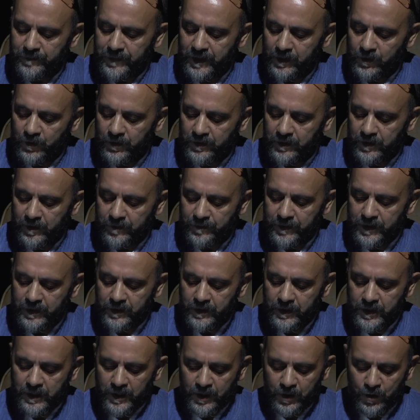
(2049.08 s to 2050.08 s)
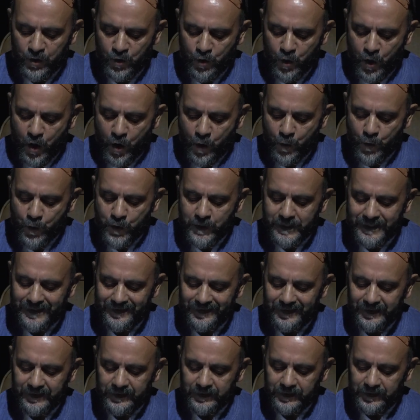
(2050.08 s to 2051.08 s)
melodrama, no
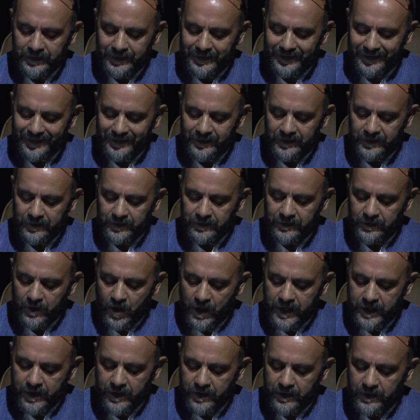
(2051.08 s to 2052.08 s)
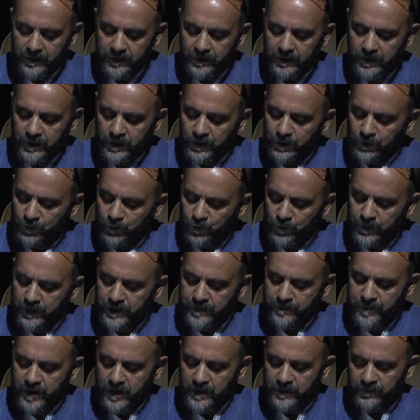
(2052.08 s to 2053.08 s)
overtly elegant air, no
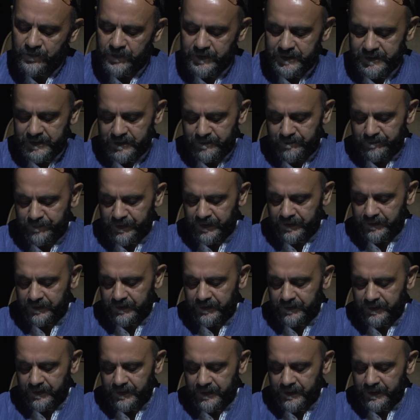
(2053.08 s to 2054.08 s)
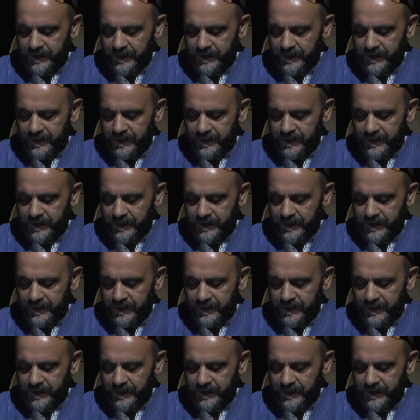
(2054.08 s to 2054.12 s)
demand for sympathy.